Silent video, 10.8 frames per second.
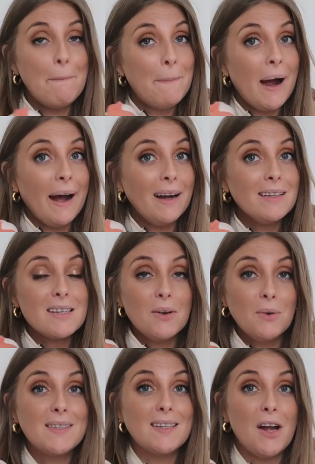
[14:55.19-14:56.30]
But
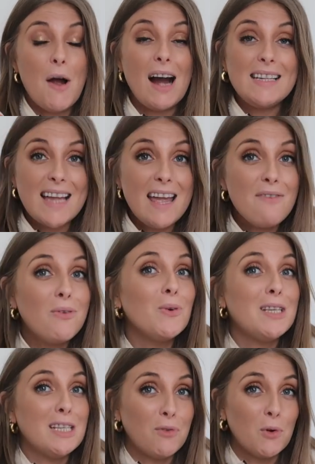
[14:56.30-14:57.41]
also, I say forty to